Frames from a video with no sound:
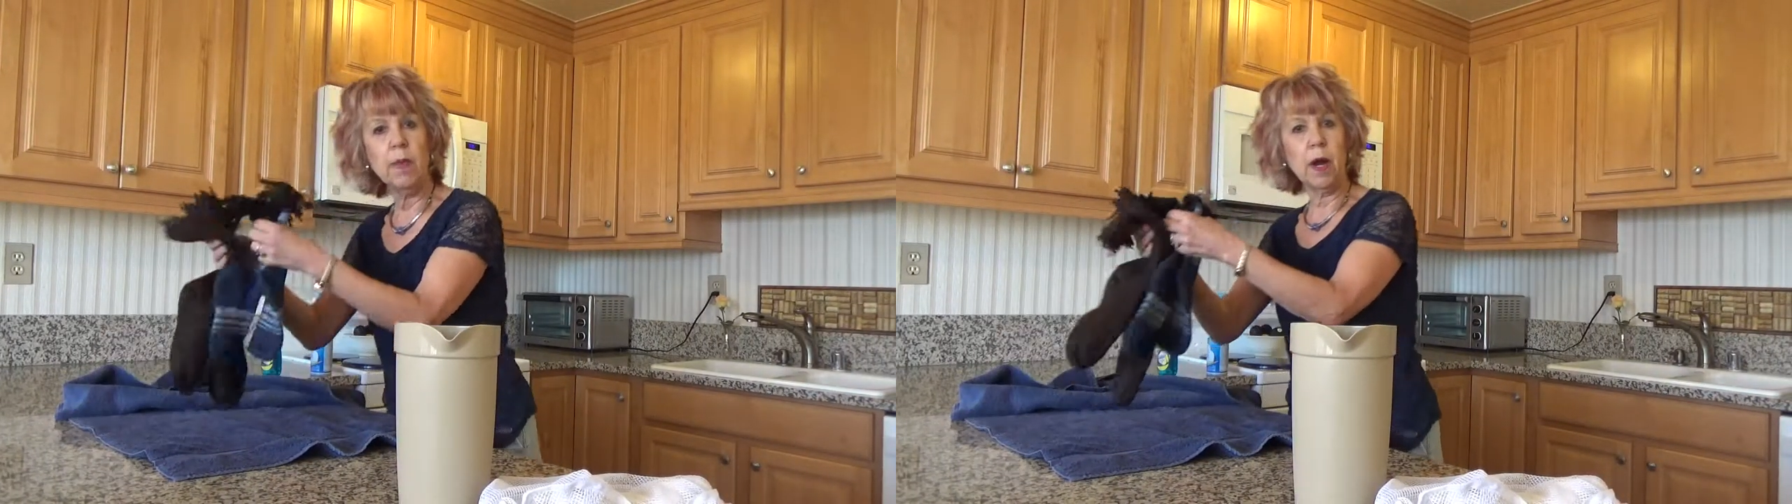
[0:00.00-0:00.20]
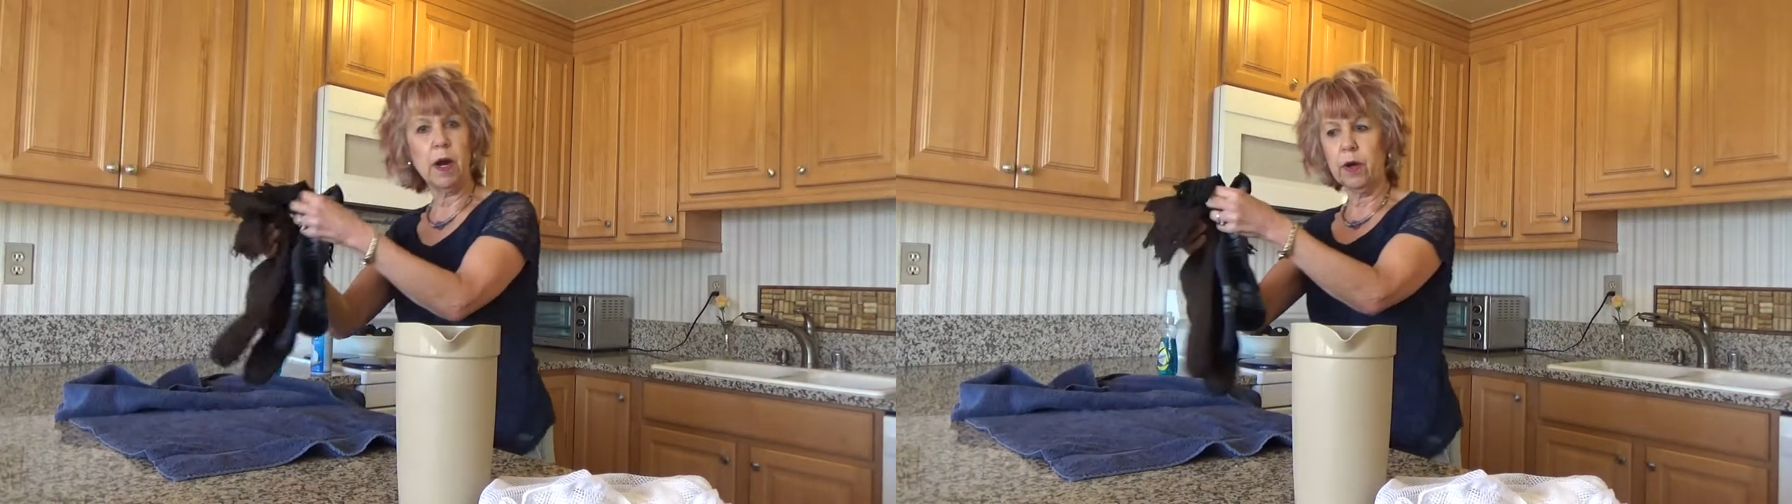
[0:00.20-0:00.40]

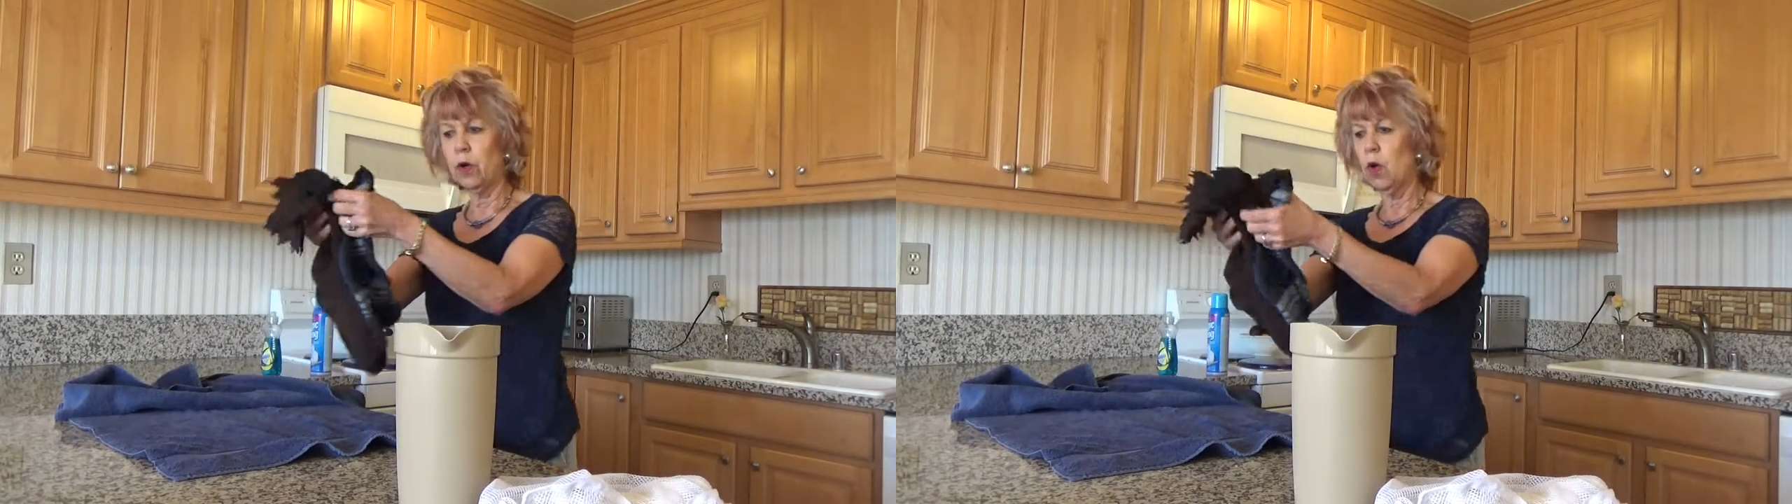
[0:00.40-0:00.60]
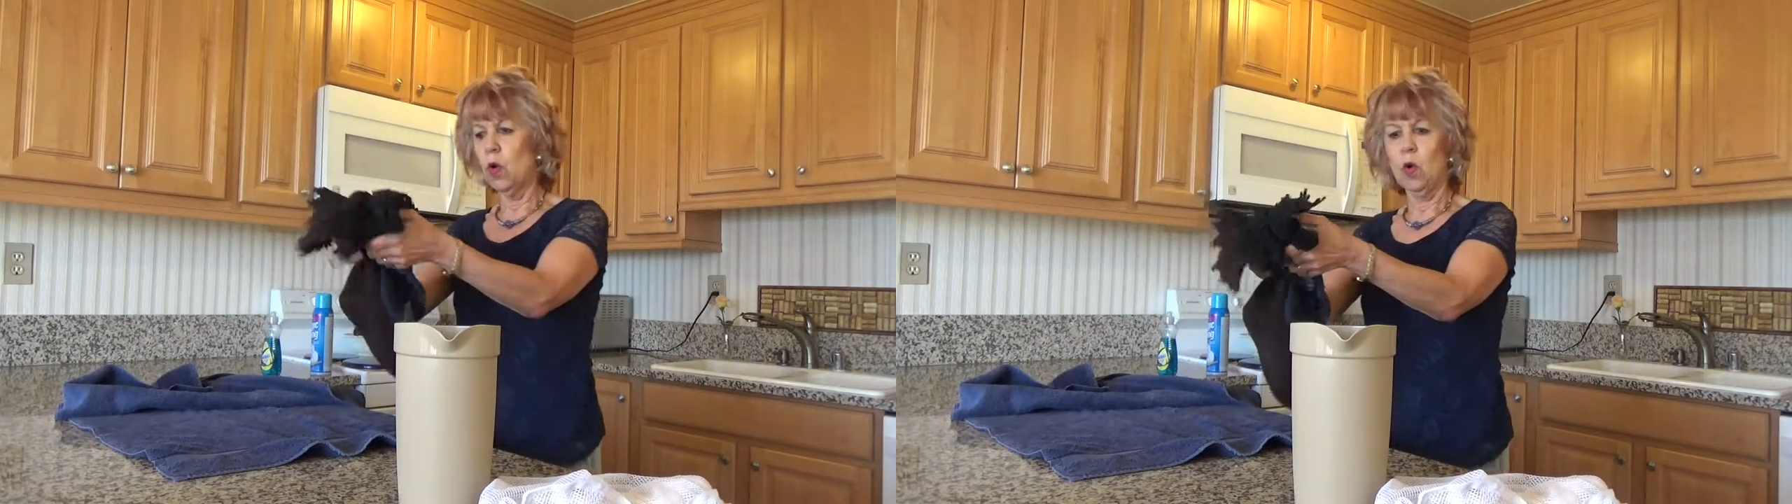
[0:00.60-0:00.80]
bar
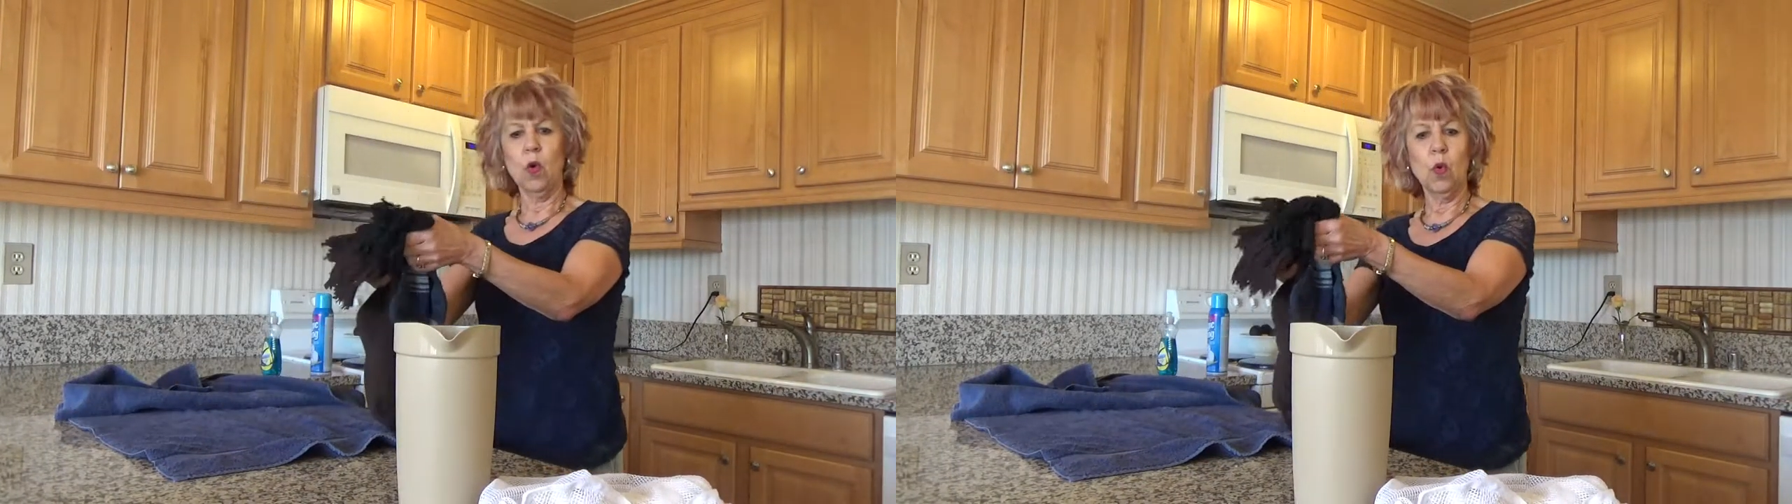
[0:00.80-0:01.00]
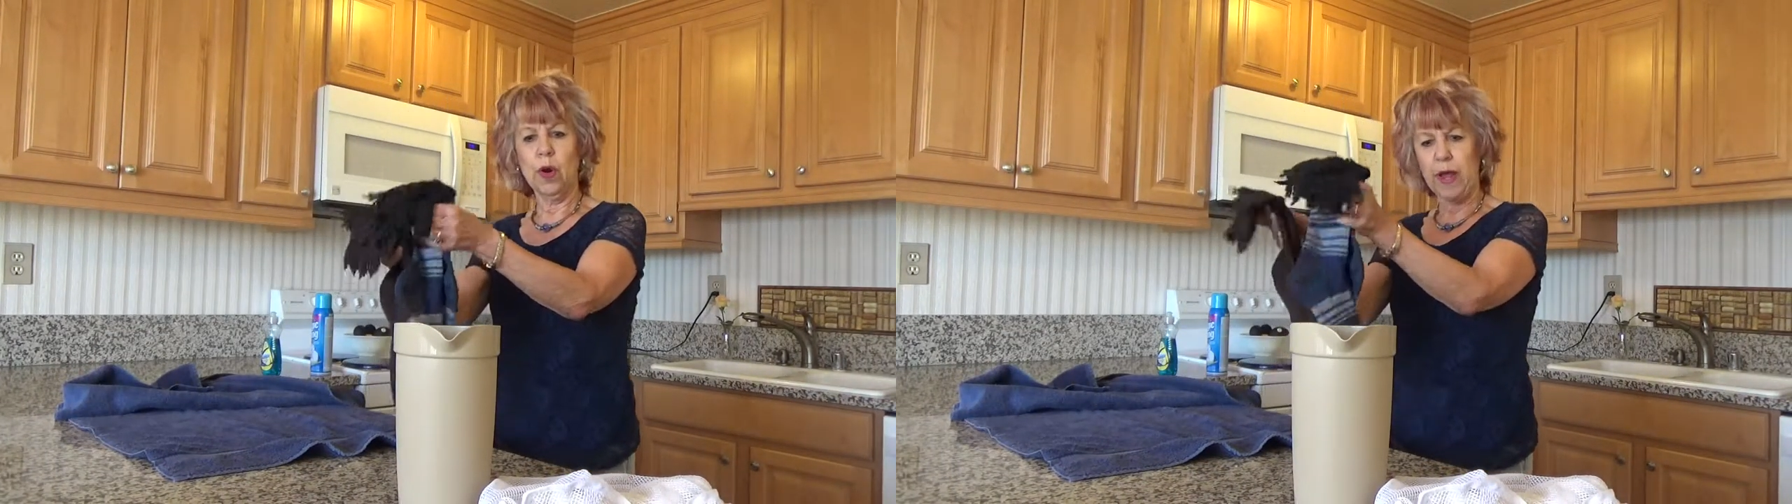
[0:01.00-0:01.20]

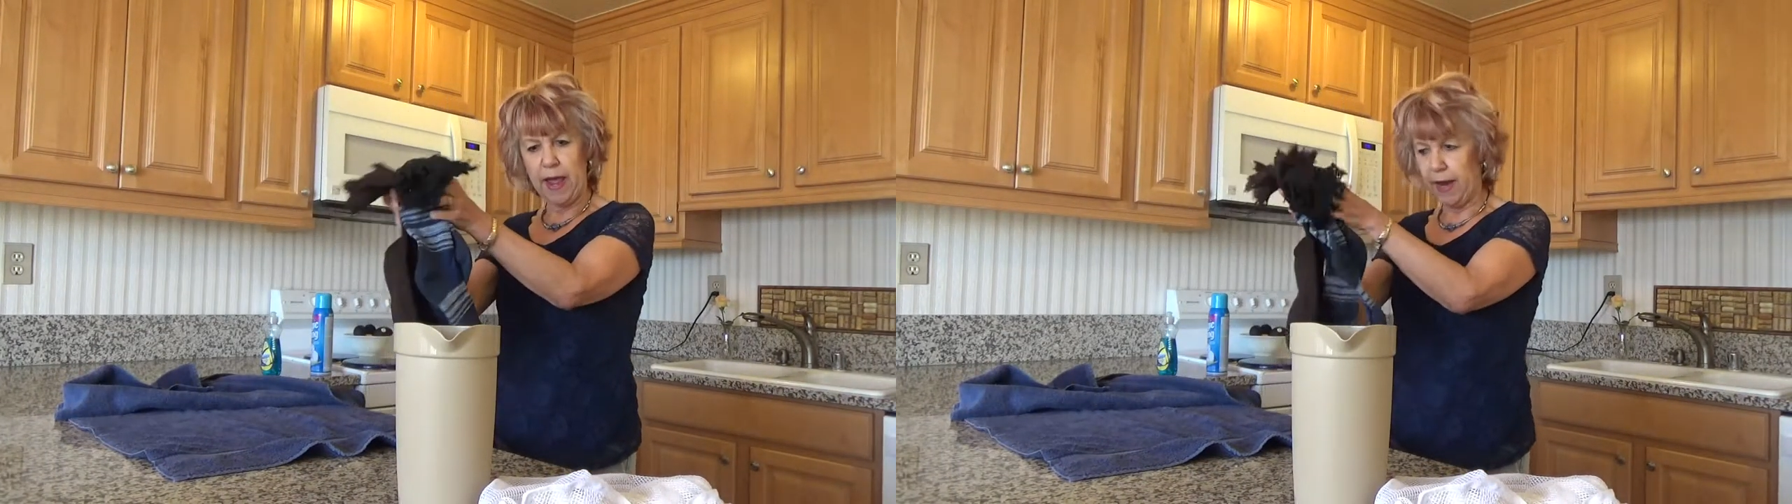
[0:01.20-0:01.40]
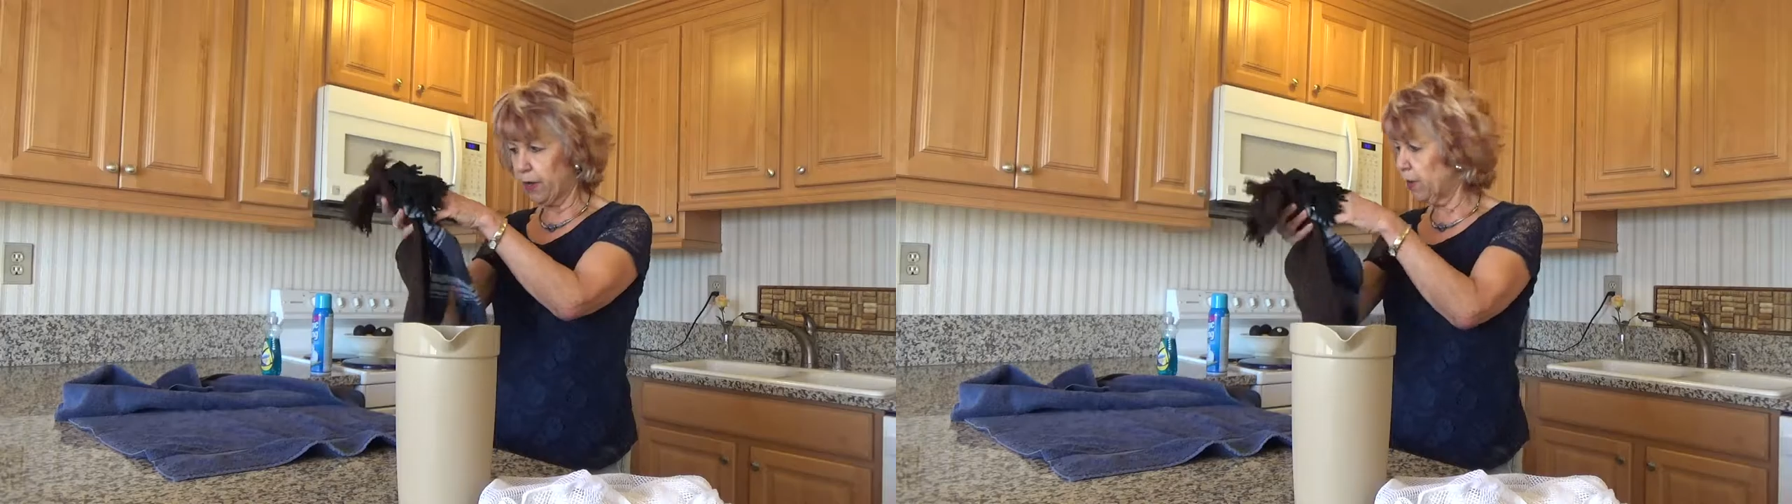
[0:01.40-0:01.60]
or a
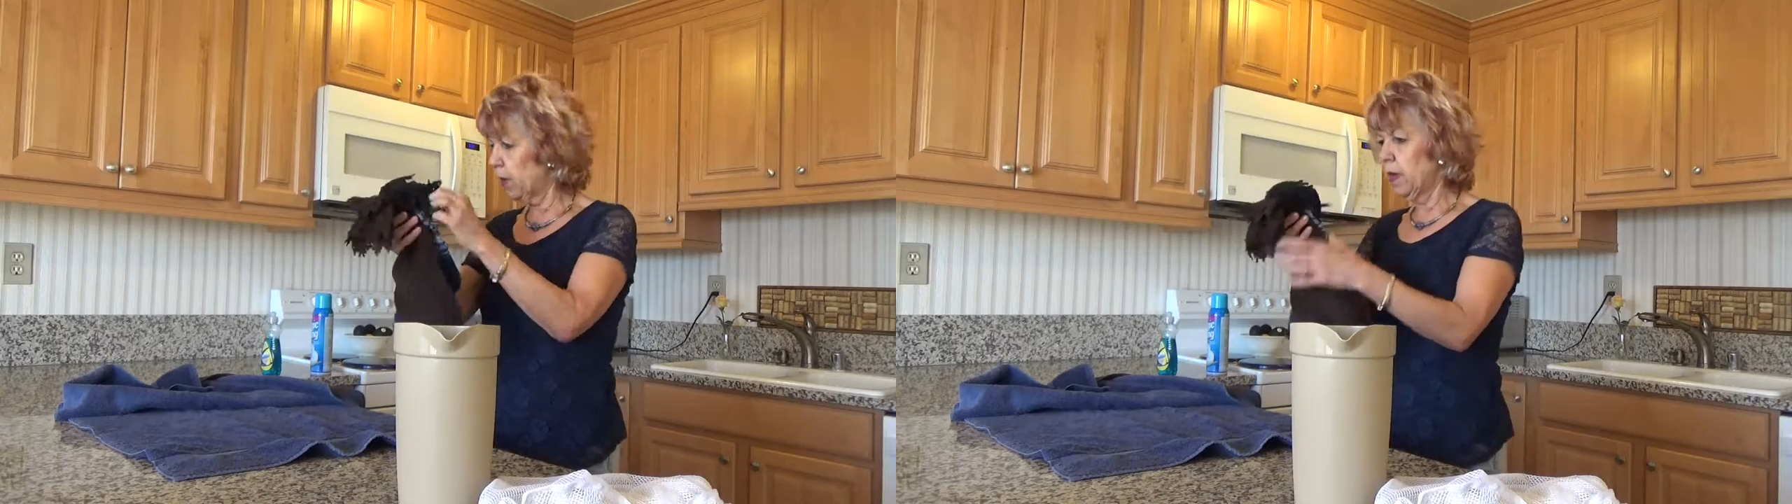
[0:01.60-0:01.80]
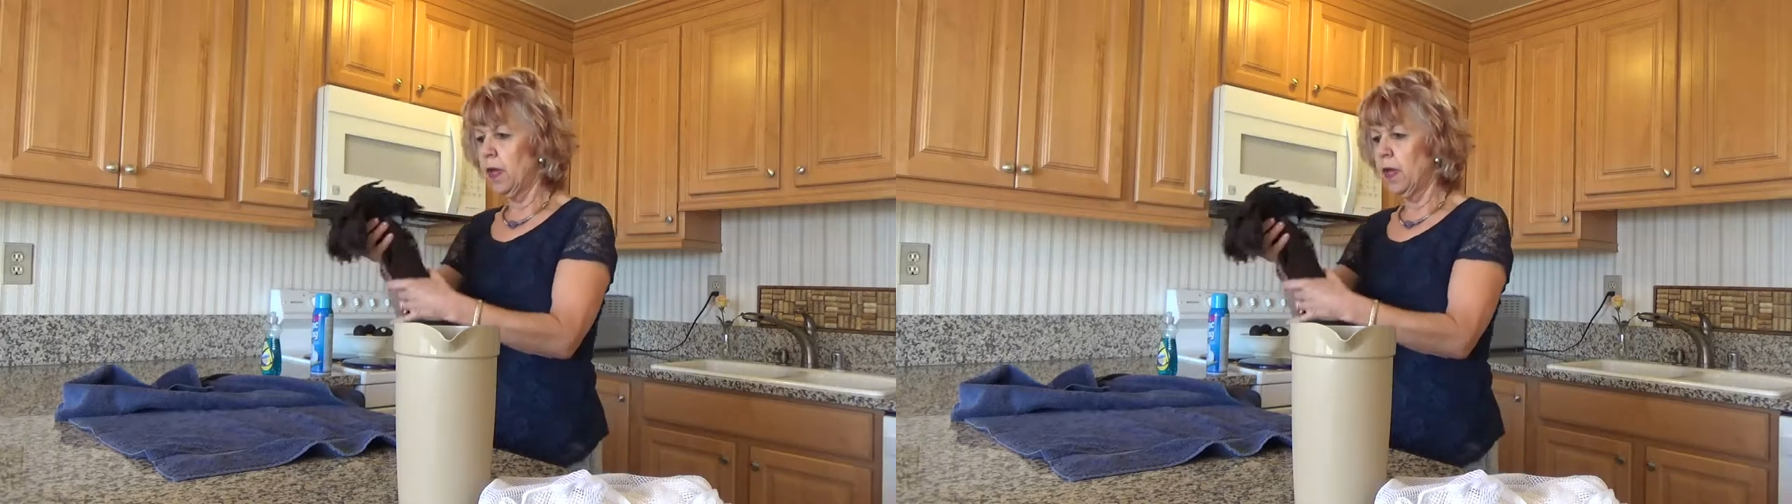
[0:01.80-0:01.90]
hanger.